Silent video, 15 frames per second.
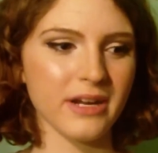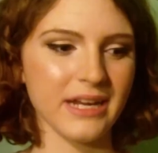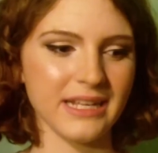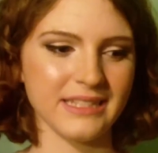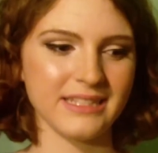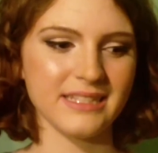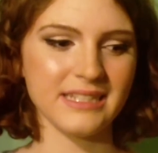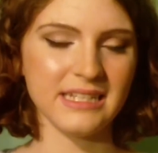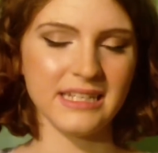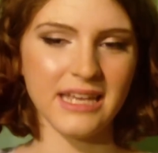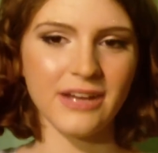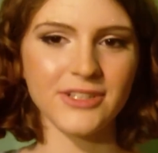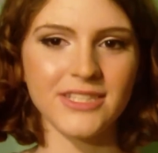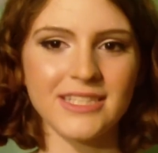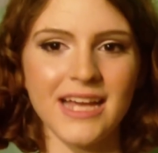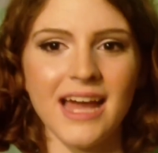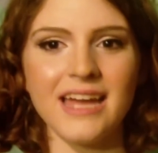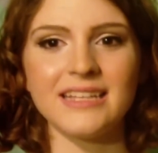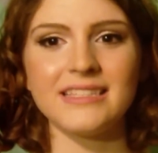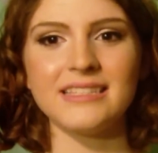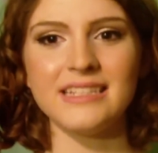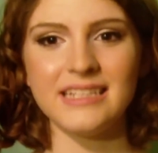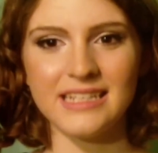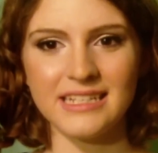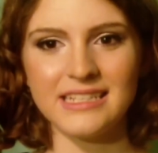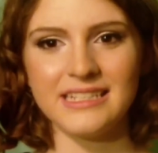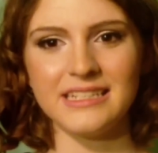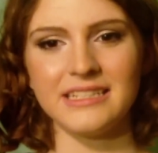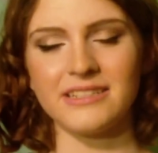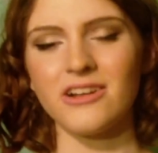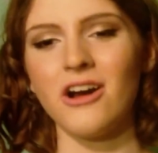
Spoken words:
and sneak outside, sneak into his